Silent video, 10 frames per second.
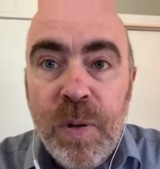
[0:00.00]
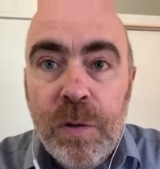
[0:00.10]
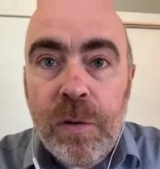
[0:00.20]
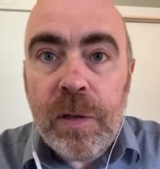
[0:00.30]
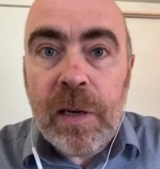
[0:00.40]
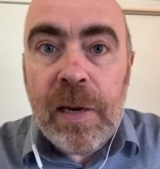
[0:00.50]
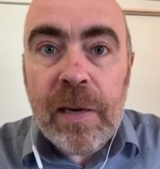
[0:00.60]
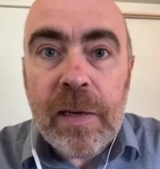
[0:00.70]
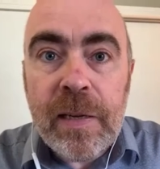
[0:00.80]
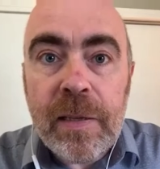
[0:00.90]
But
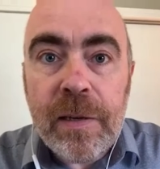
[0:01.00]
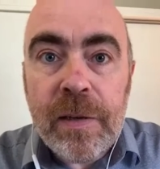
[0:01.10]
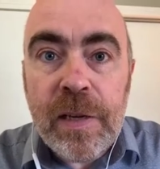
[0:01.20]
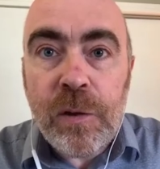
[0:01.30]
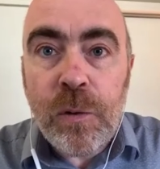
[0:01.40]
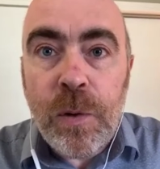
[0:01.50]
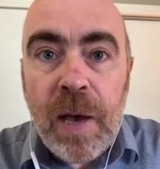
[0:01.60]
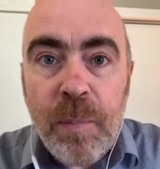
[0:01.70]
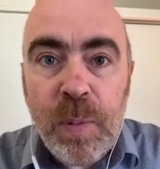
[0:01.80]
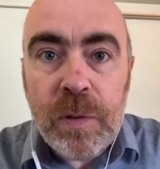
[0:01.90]
clearly there needs to
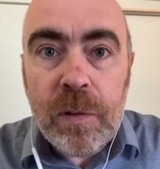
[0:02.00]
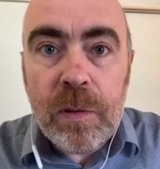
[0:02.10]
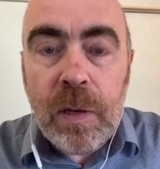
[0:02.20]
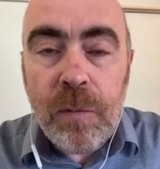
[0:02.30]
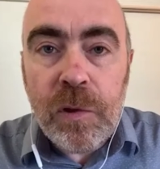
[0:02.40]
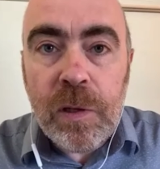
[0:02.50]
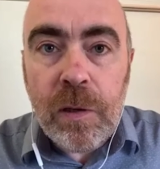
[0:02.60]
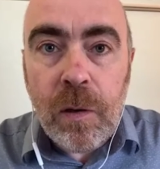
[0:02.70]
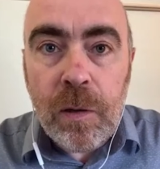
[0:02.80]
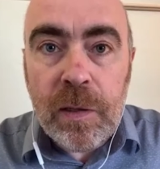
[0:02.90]
happen, I would say,
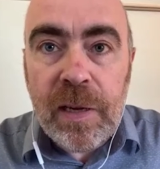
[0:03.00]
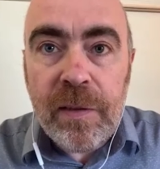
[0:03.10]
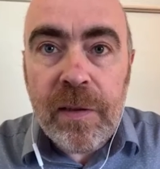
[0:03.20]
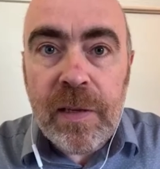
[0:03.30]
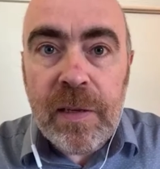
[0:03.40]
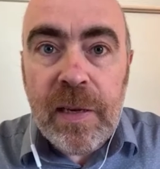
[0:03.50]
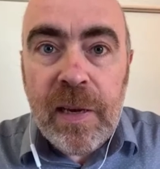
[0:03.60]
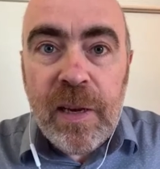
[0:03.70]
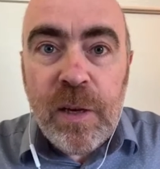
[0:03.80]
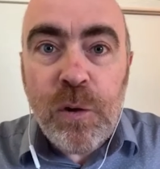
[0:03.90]
a lot at the
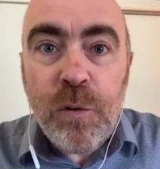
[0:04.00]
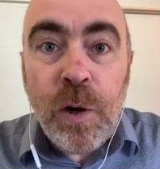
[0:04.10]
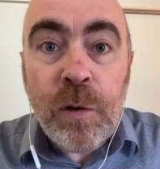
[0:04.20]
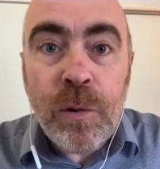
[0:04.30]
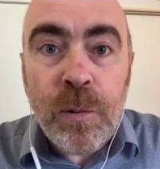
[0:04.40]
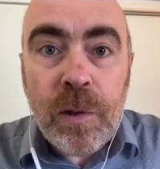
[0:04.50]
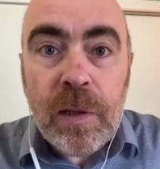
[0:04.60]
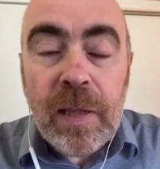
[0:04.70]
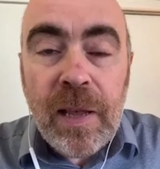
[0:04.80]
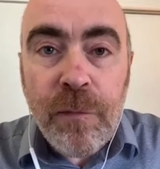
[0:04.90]
structural
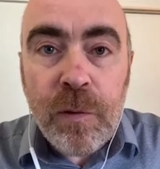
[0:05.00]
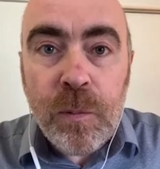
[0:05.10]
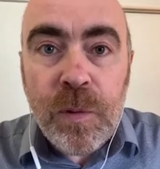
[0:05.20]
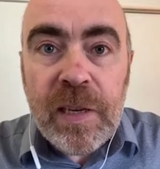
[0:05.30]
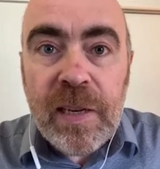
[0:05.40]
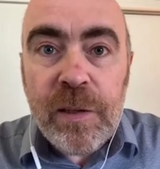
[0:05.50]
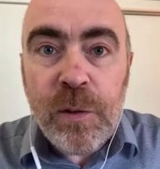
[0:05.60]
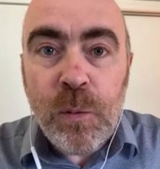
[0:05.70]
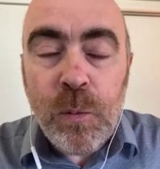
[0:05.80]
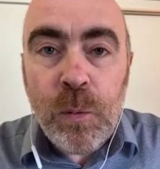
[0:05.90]
level. We need
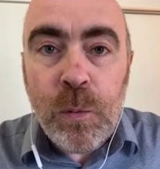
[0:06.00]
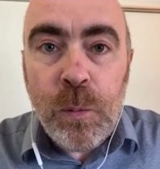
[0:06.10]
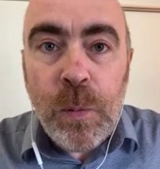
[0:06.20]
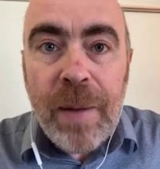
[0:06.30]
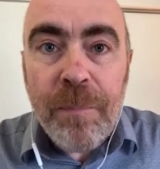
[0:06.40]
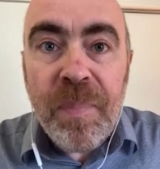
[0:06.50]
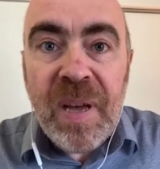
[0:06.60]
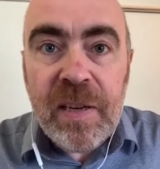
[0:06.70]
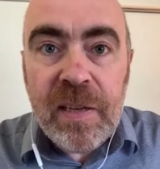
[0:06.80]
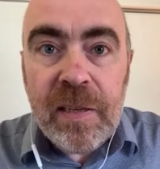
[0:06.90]
to
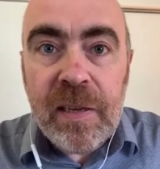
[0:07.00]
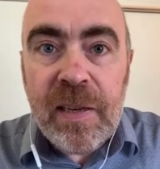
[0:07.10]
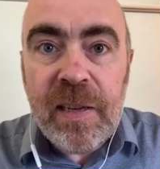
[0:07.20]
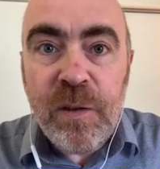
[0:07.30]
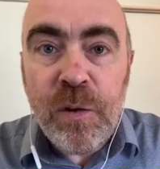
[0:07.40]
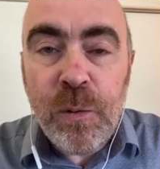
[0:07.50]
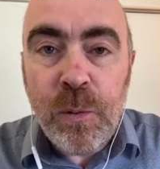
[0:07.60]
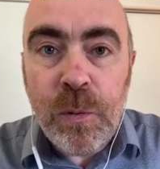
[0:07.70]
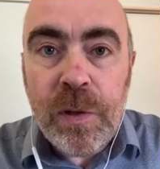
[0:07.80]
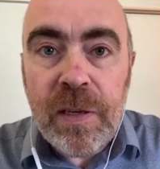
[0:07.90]
embed it
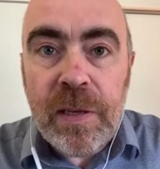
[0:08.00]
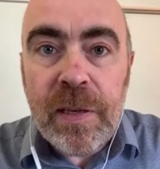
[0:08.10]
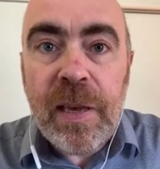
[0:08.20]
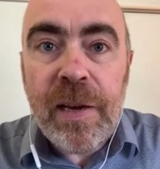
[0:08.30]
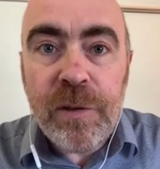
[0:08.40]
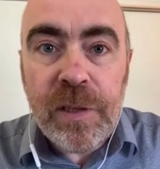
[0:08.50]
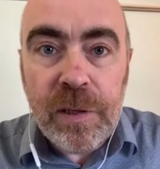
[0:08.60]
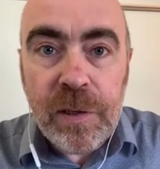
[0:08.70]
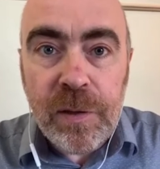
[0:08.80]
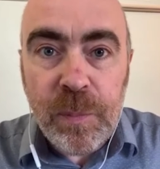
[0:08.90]
into the care
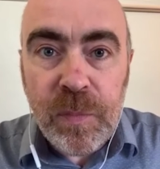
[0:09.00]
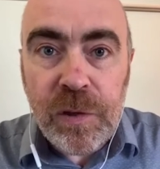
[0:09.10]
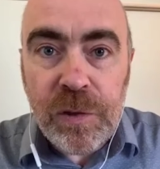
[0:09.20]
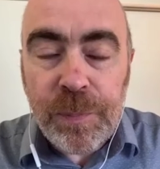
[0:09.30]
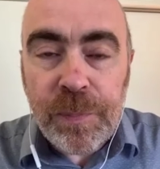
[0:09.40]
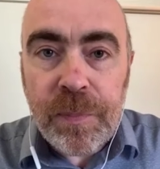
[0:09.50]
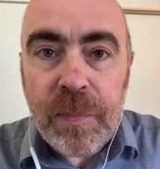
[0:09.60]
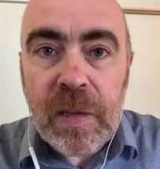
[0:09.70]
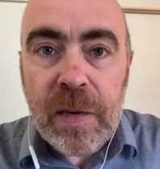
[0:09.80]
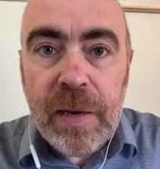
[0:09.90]
systems
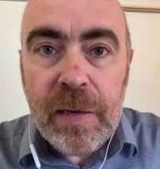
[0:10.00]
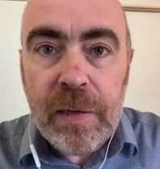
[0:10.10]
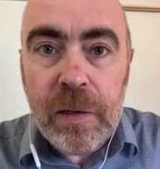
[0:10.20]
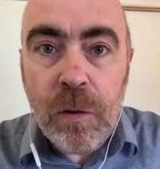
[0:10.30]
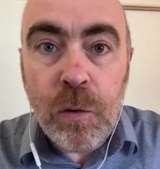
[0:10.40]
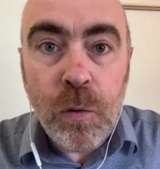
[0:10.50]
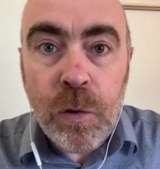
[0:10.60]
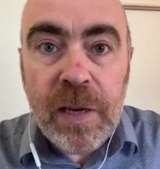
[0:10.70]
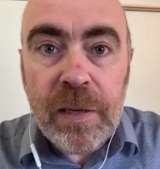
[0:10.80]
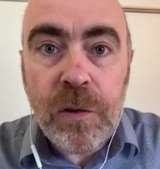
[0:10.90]
in a
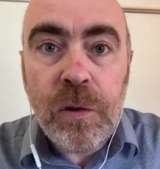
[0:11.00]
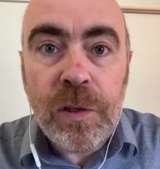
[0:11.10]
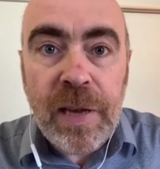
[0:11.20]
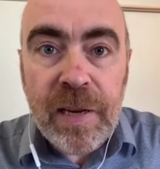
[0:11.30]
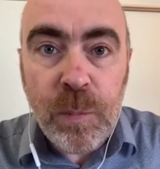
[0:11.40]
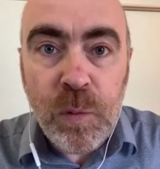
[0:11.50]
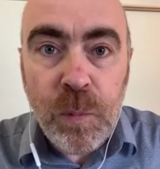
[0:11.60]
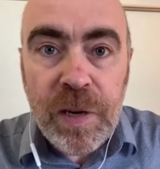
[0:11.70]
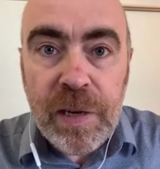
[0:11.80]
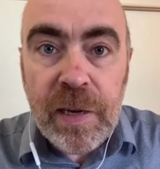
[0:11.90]
good and a sustainable
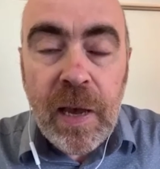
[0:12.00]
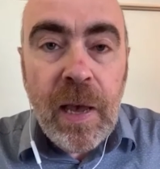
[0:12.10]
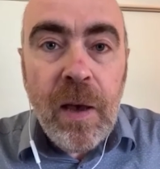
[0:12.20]
way,